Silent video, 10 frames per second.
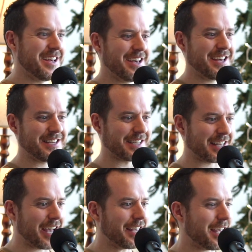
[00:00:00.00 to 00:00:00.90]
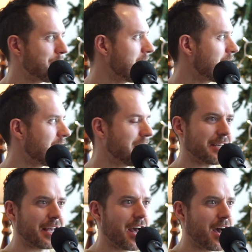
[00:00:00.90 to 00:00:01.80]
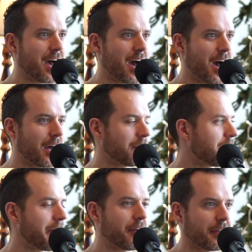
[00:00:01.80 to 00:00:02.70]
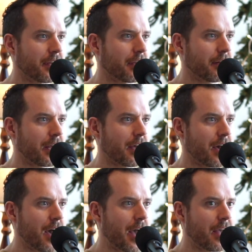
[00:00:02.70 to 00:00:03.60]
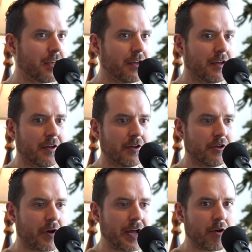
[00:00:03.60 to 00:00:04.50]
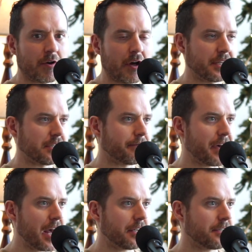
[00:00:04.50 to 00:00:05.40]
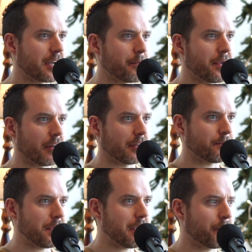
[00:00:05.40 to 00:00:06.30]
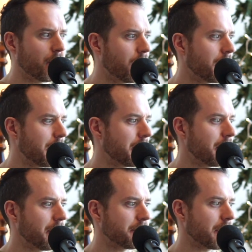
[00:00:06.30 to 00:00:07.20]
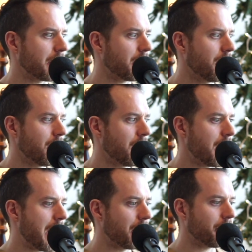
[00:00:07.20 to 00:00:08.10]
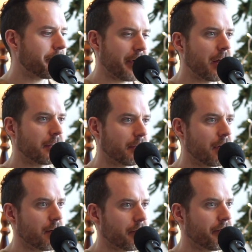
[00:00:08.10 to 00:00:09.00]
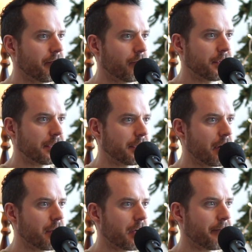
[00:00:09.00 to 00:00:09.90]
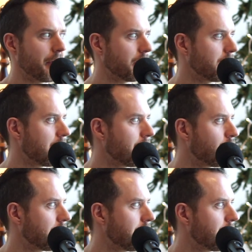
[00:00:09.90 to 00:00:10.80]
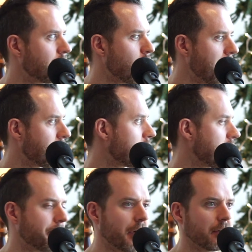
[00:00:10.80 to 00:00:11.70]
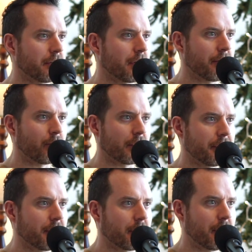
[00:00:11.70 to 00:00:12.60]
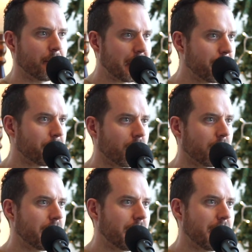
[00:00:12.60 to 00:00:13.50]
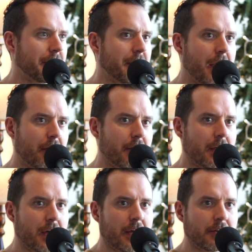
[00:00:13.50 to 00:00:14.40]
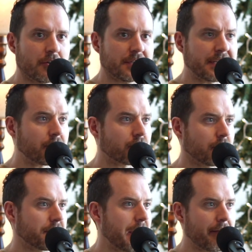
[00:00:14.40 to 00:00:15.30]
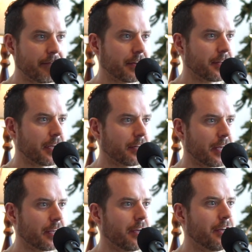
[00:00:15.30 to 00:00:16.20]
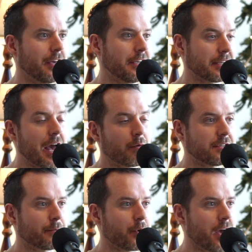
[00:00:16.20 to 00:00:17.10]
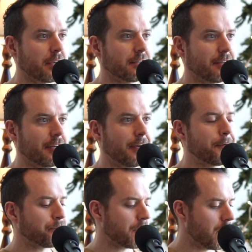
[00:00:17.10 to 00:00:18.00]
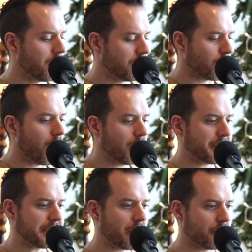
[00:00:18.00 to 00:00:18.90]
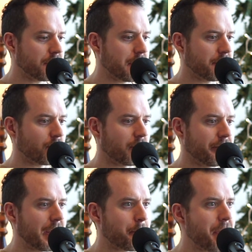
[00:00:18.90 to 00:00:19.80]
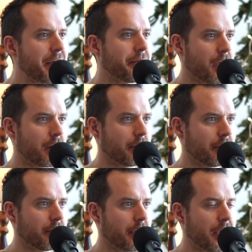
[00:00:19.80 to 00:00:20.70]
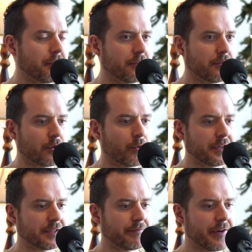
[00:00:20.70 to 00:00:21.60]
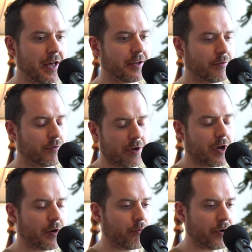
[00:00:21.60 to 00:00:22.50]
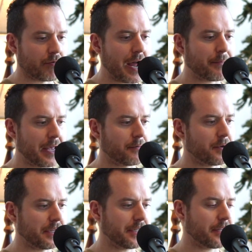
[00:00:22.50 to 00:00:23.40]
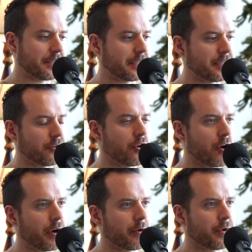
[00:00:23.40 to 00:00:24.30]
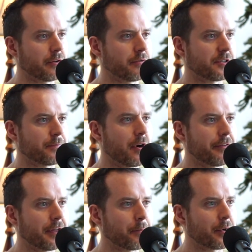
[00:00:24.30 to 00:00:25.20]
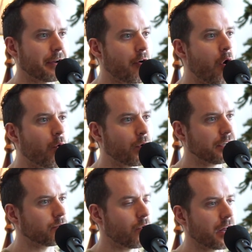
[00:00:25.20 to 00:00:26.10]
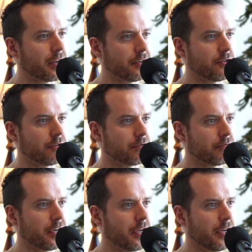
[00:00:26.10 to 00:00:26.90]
He's like, I came here. He's like, I love everything. Like I go to all these events and I meet all these people, and it's like, I fell in love with this area. I fell in love with the weather. I fell in love with the people in the area, and you're central to everything. Like, he's like, I was surprised. Yeah. So all this energy has sort of like been there, right? So with this event, when Rob came to me and said this, I said, no, I don't want to do the small thing, but I've always wanted to